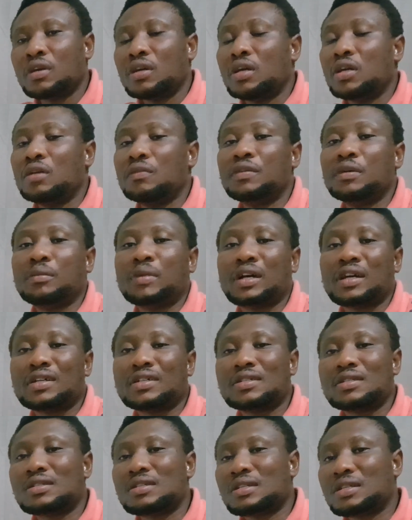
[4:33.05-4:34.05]
And if the market
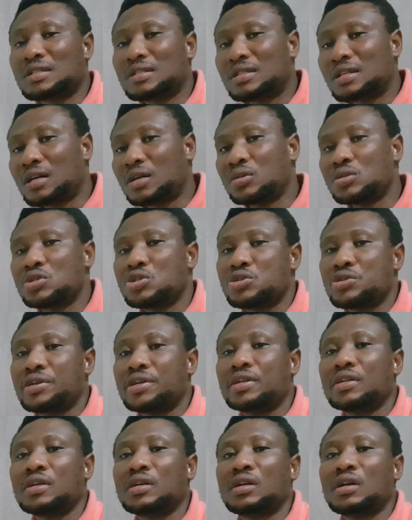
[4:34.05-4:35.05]
is in a
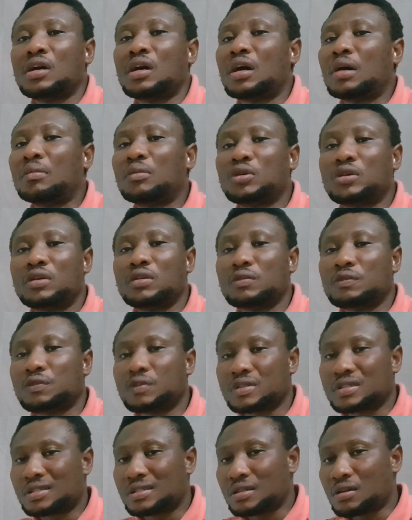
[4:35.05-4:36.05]
downtrend, I'm looking
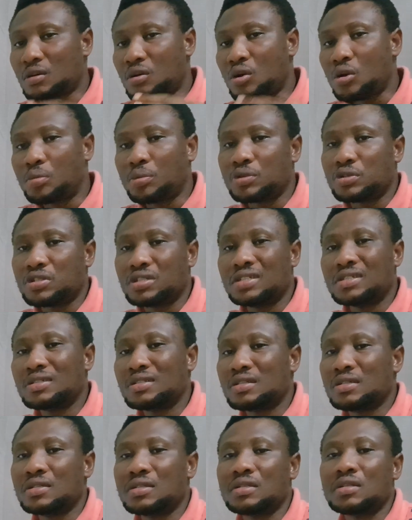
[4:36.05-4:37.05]
for sell
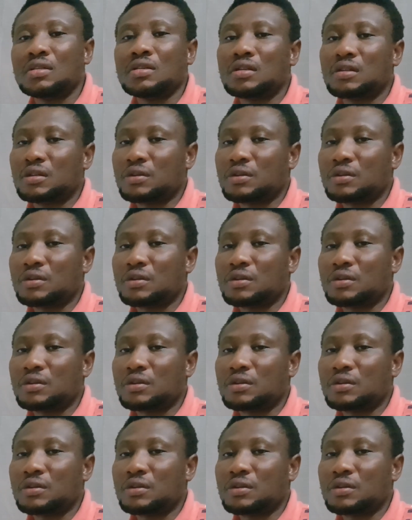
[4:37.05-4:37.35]
opportunities.